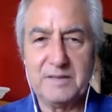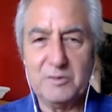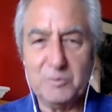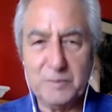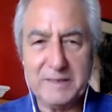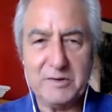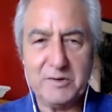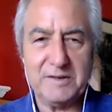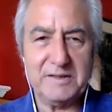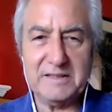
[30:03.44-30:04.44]

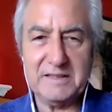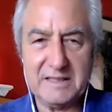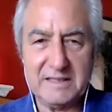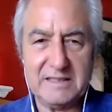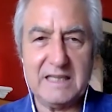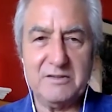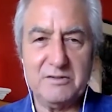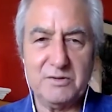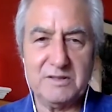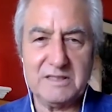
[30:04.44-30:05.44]
rigor in staying
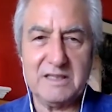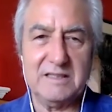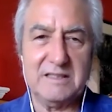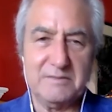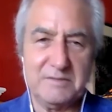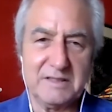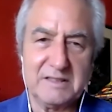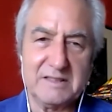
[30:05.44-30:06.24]
to a scientific